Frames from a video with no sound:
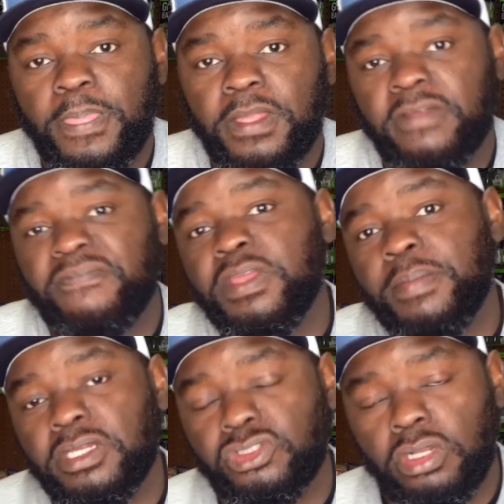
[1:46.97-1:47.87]
The
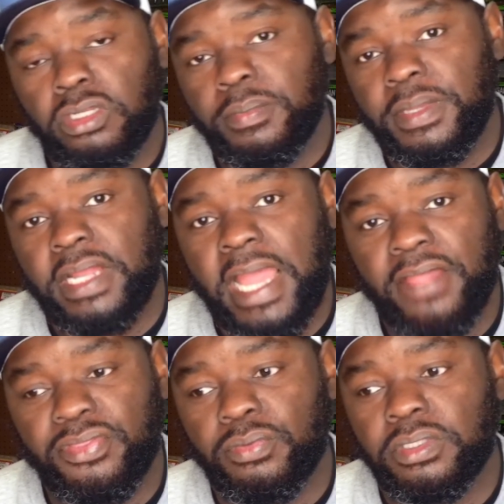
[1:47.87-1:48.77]
females are a little bit
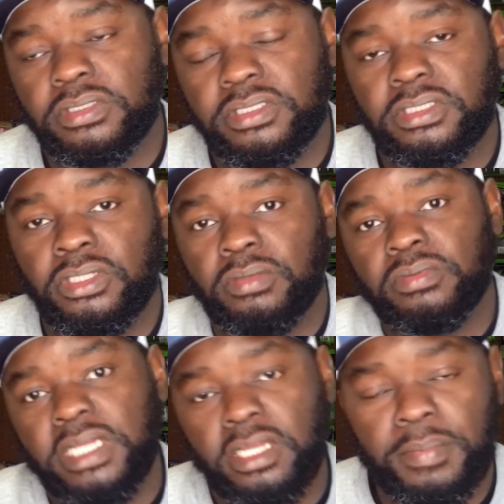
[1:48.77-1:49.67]
afterwards.
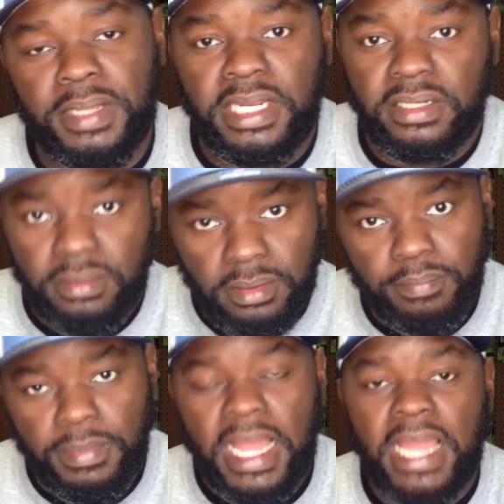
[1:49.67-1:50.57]
They come in
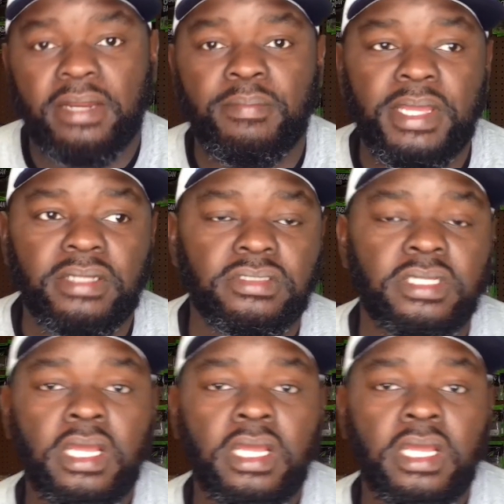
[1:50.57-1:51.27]
behind the males.